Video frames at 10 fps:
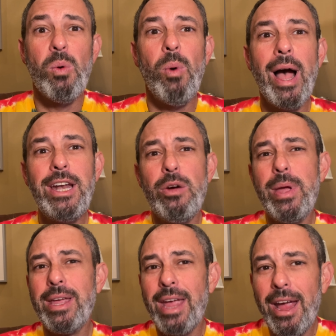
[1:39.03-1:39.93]
why do
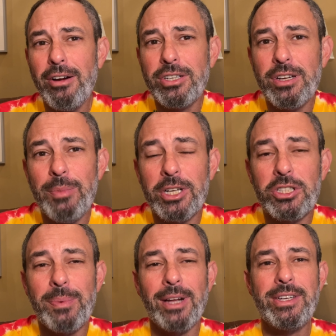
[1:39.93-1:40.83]
we care so
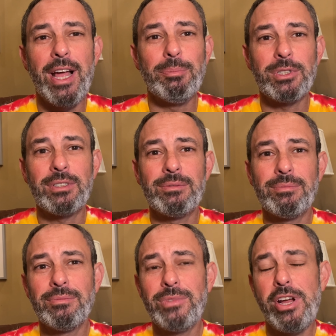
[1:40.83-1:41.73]
much about temps?
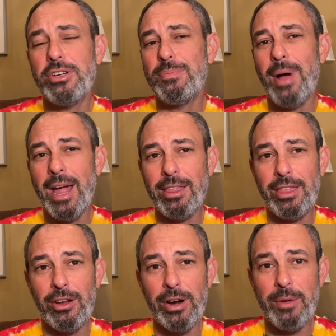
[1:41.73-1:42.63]
Here's my
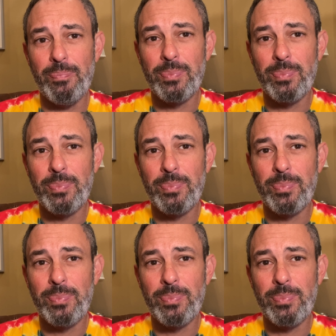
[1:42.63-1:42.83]
theory.